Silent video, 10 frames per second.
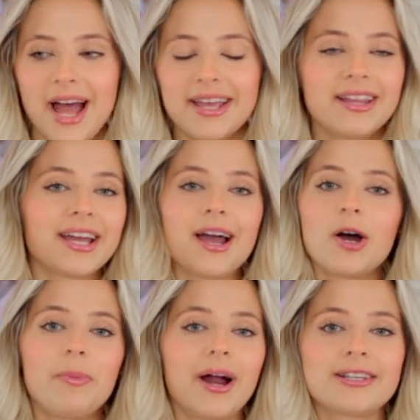I could like
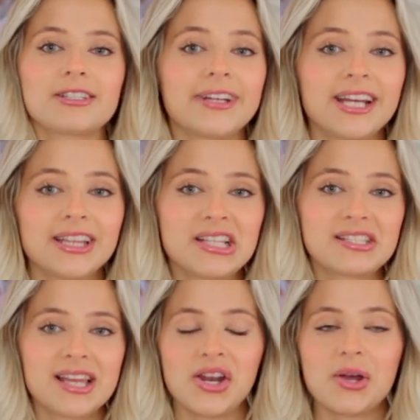go body surfing in
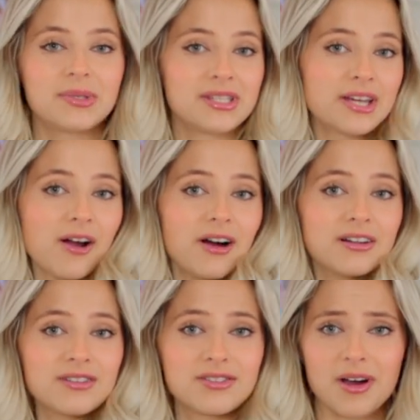this and it would stay
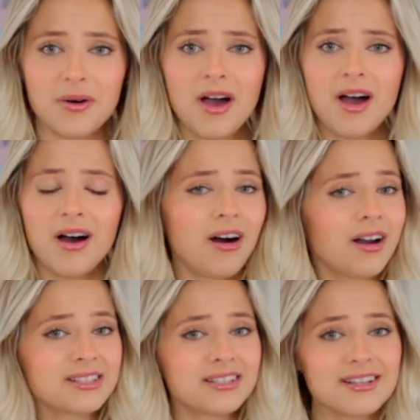on. So
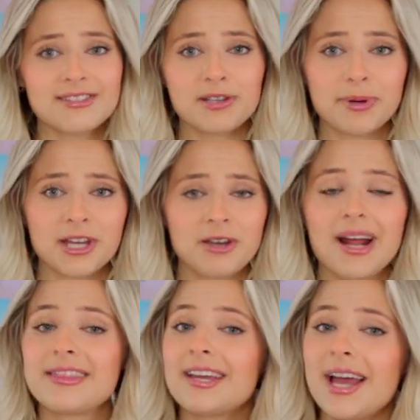honestly super cute.
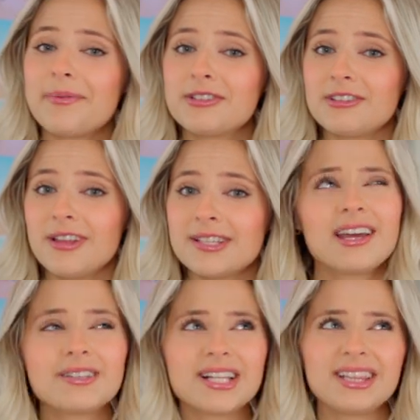I think I would do this.
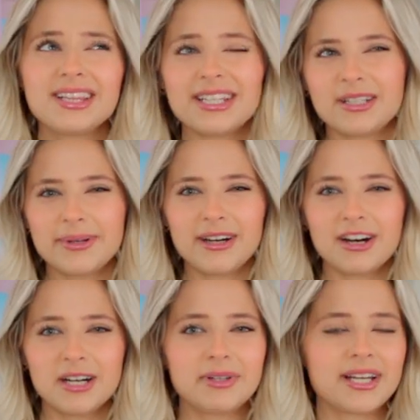It was a little bit
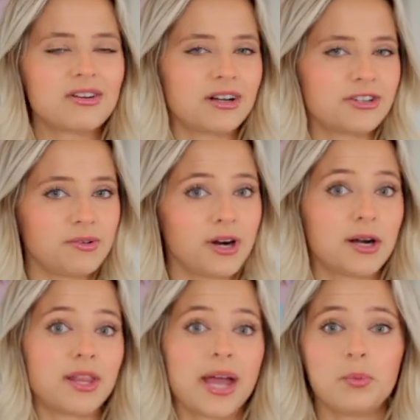hard, but like not too
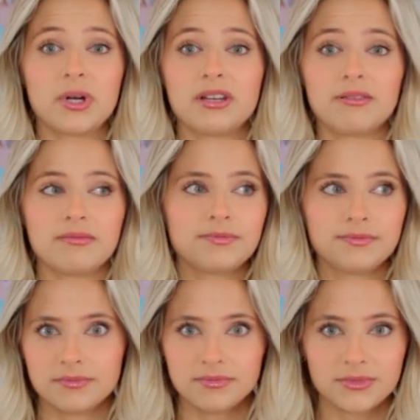hard that I wouldn't
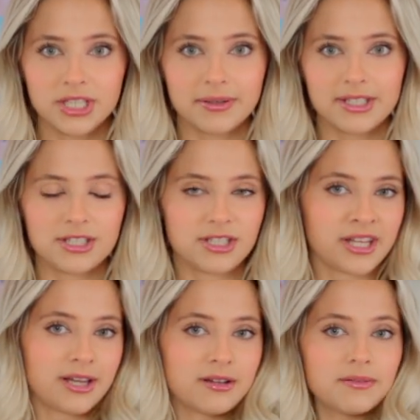do it to just
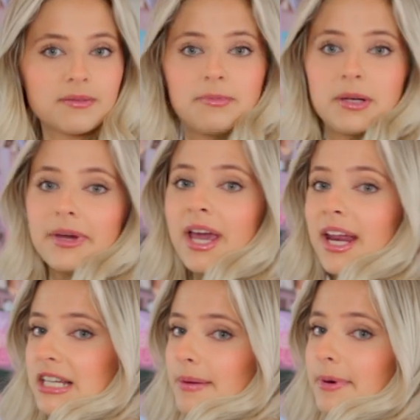like put
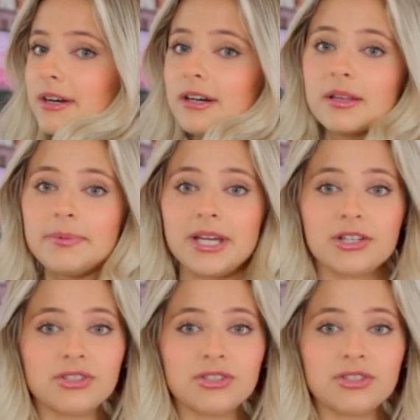bikini top on under to the beach.